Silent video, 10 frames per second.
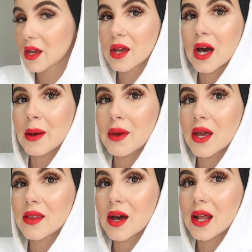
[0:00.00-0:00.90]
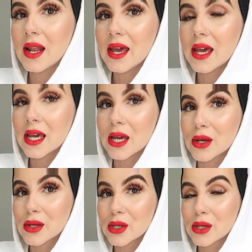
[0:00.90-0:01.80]
Come here,
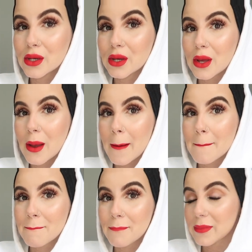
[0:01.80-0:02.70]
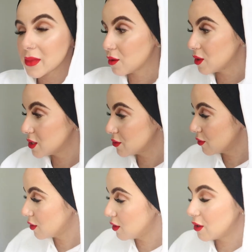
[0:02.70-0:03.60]
darling. What's
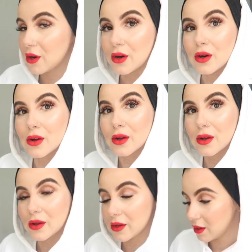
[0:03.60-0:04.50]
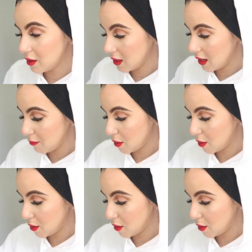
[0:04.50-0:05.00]
wrong? You okay,